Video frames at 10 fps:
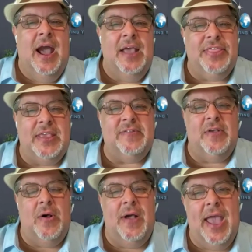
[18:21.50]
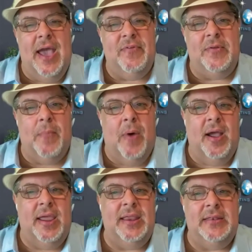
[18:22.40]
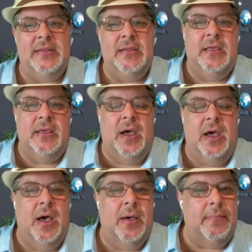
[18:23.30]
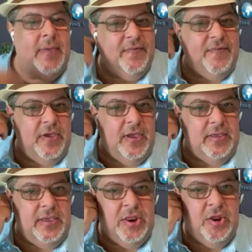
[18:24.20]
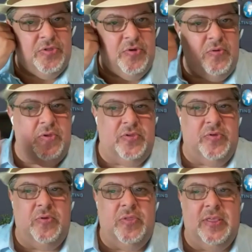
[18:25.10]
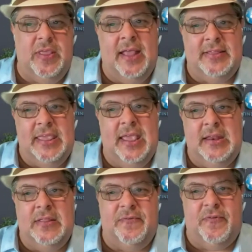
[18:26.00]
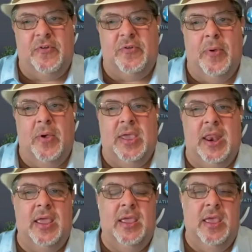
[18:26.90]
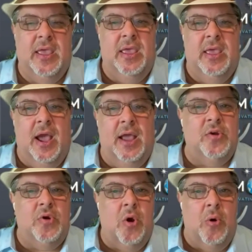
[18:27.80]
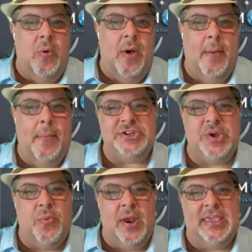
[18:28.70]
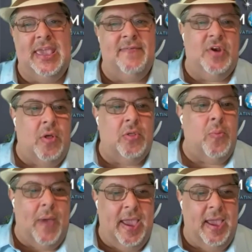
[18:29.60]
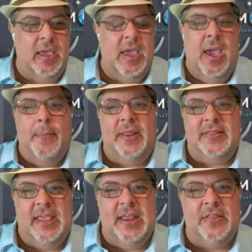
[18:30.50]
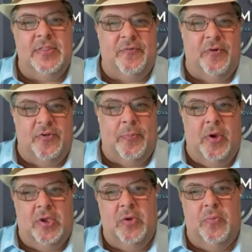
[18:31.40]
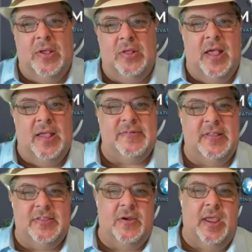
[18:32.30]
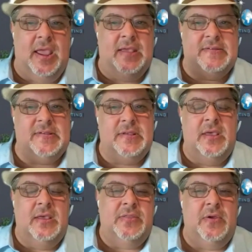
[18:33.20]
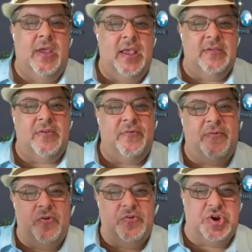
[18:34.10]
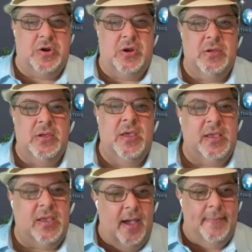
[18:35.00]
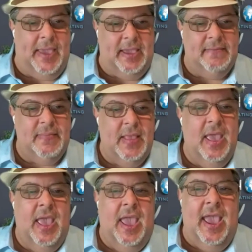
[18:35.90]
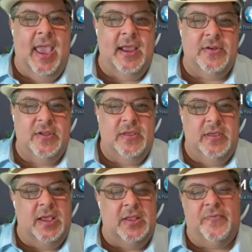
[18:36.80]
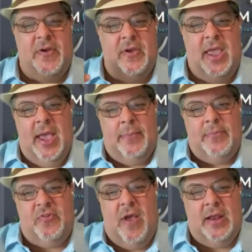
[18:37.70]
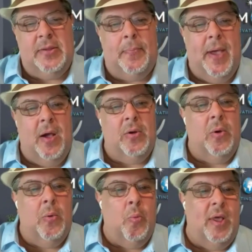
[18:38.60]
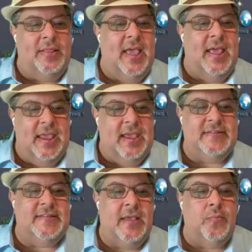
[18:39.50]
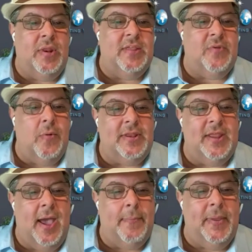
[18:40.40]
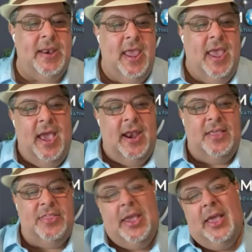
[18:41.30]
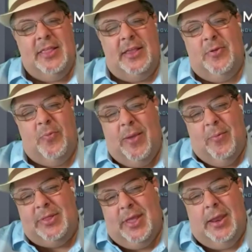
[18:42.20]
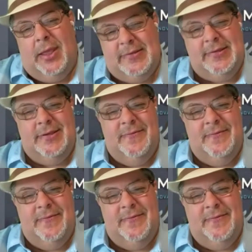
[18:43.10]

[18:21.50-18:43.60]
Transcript: I think so. I have in mind. Um, if you, you know, through the, through the at the end of the first book, and I, I don't know how much I want to give it all away, but at the end of the first book, you realize that there is there is a future coming, yeah. and it's very abstract about what that is and when it's going to happen. And I think I'd like to write what that is.